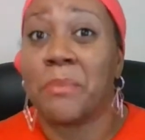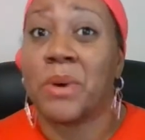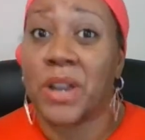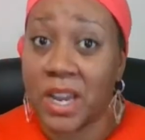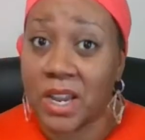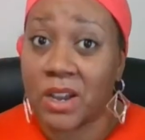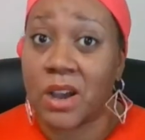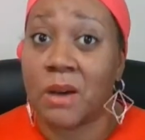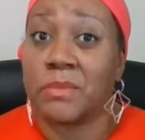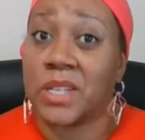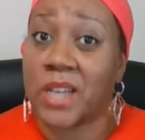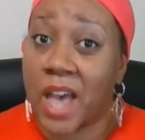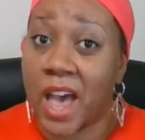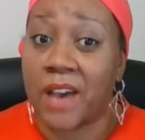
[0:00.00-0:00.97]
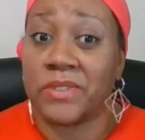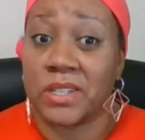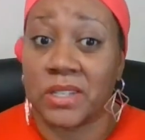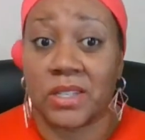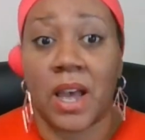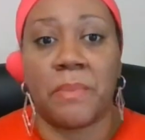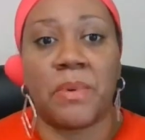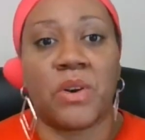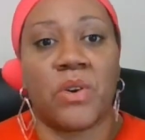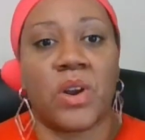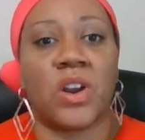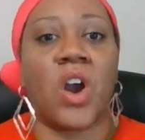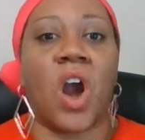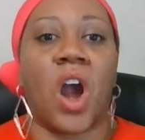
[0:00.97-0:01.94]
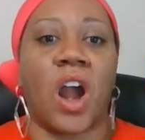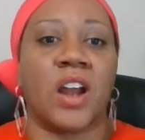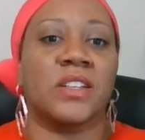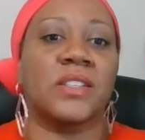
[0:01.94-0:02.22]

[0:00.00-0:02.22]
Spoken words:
of income to have this type of credit card.